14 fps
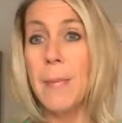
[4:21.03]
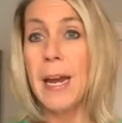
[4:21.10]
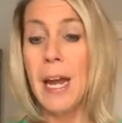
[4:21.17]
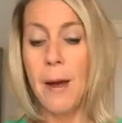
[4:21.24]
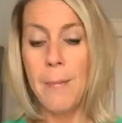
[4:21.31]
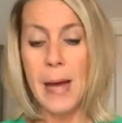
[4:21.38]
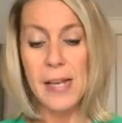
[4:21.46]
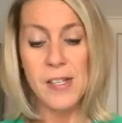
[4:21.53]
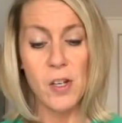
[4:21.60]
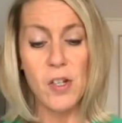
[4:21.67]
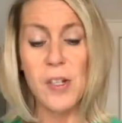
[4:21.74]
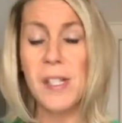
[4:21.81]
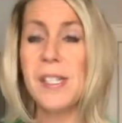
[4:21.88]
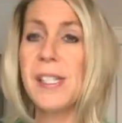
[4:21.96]
me a
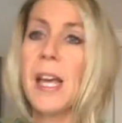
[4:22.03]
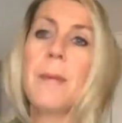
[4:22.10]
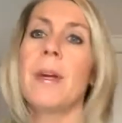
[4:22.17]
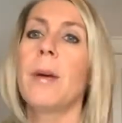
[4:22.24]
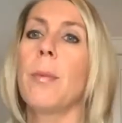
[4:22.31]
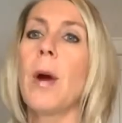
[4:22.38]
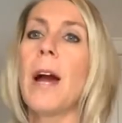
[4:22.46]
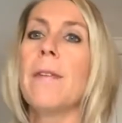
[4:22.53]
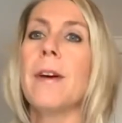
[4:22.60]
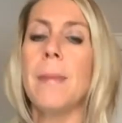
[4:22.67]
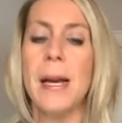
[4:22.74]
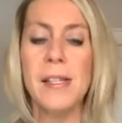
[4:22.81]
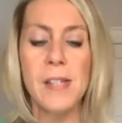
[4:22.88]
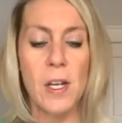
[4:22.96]
message. Just send me a private
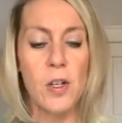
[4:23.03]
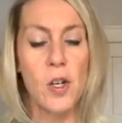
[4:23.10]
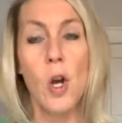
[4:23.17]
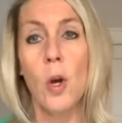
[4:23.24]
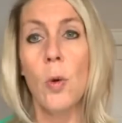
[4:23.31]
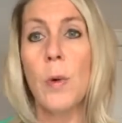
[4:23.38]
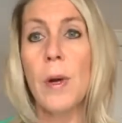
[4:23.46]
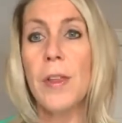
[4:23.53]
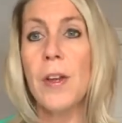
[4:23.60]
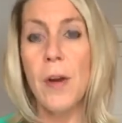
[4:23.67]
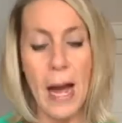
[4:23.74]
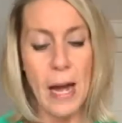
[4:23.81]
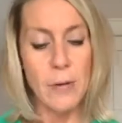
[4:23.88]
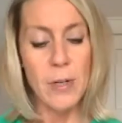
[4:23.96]
message with
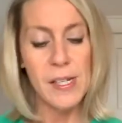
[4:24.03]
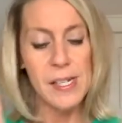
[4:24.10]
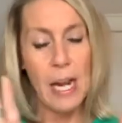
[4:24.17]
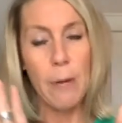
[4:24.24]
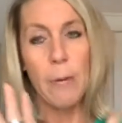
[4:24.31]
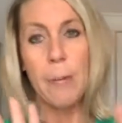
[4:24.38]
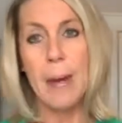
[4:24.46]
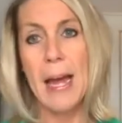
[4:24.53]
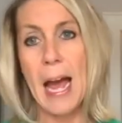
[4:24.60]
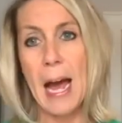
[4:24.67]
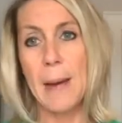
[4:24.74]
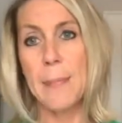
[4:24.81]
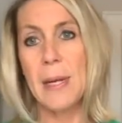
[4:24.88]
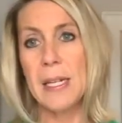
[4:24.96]
your address and I would be
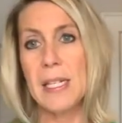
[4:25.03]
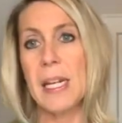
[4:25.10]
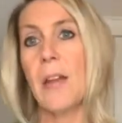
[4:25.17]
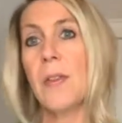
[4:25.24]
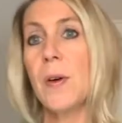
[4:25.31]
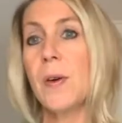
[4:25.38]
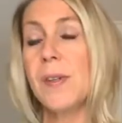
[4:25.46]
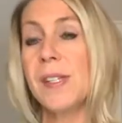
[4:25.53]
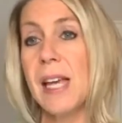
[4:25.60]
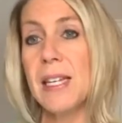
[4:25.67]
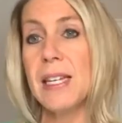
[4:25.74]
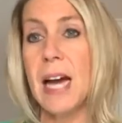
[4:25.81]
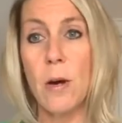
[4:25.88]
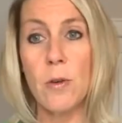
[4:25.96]
happy to get those
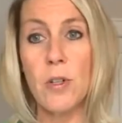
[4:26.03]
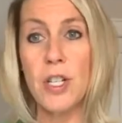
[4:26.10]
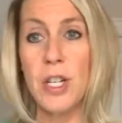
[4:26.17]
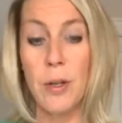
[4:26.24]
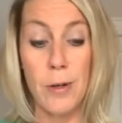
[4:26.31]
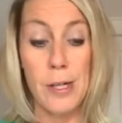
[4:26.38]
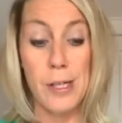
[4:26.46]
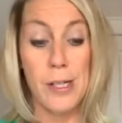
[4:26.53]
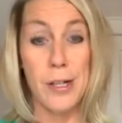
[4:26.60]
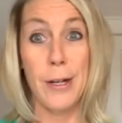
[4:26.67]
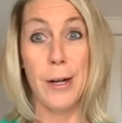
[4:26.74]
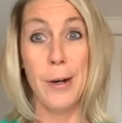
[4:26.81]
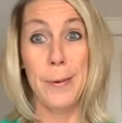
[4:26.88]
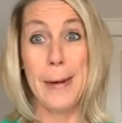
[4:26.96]
sent out to you because you're
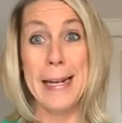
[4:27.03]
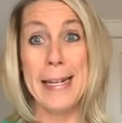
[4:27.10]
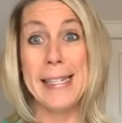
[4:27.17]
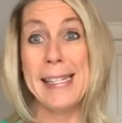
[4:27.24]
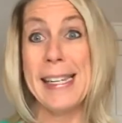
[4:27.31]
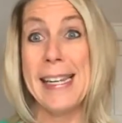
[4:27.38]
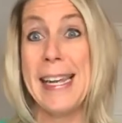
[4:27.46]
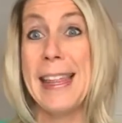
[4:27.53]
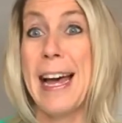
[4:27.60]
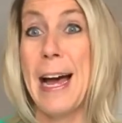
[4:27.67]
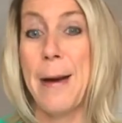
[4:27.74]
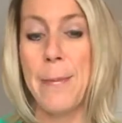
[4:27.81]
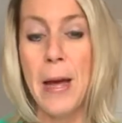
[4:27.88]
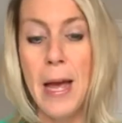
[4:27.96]
gonna wanna see
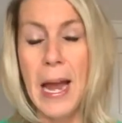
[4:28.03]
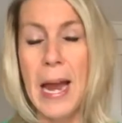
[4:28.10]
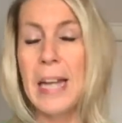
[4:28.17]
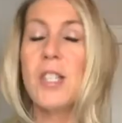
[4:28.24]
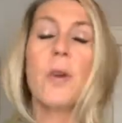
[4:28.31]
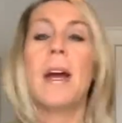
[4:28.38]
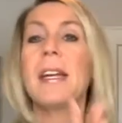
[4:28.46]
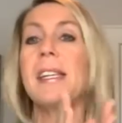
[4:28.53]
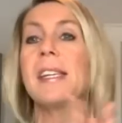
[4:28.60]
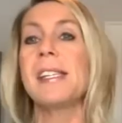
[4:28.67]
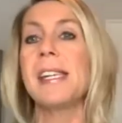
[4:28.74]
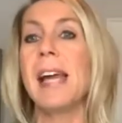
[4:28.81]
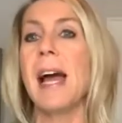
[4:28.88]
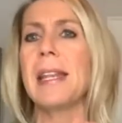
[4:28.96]
them. It's great to
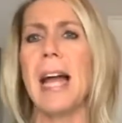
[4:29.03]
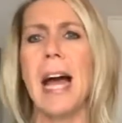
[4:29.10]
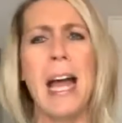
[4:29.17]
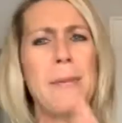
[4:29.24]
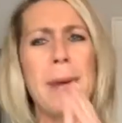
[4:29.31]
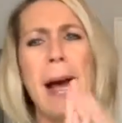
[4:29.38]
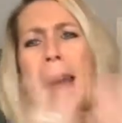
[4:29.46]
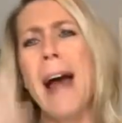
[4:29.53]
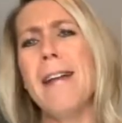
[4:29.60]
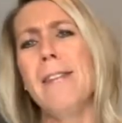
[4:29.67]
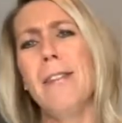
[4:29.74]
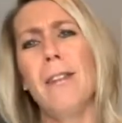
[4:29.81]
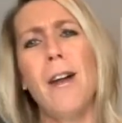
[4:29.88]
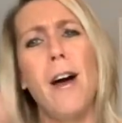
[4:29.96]
see online, but I
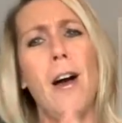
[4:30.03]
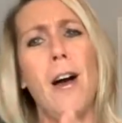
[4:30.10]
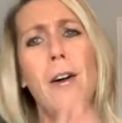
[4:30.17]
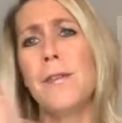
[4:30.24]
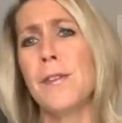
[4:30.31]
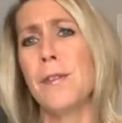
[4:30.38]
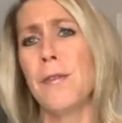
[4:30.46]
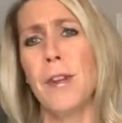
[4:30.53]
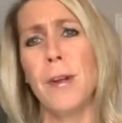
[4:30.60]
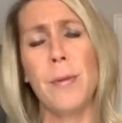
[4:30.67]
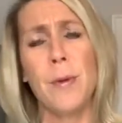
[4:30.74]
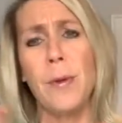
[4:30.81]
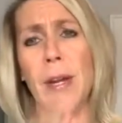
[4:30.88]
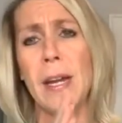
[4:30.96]
love to
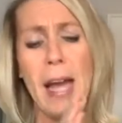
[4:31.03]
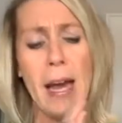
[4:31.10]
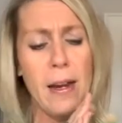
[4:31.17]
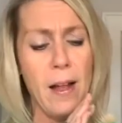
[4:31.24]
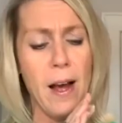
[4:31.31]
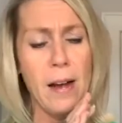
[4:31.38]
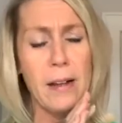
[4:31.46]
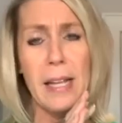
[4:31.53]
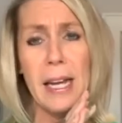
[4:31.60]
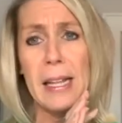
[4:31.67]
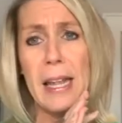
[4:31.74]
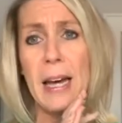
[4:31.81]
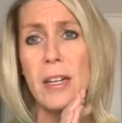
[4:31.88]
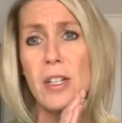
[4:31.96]
flip through the catalog
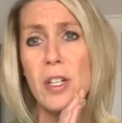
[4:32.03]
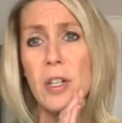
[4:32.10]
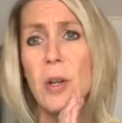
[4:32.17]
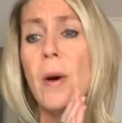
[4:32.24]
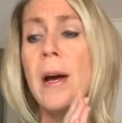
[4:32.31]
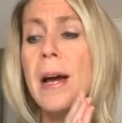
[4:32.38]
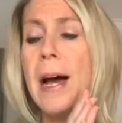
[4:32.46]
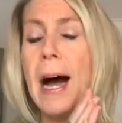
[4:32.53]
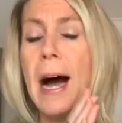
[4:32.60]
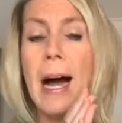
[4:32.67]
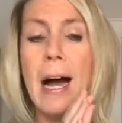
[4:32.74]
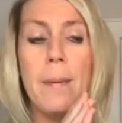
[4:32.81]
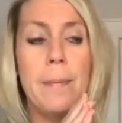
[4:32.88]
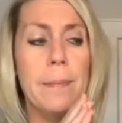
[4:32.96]
like that too.
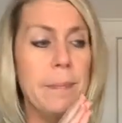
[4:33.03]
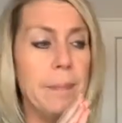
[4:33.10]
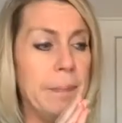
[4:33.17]
Um,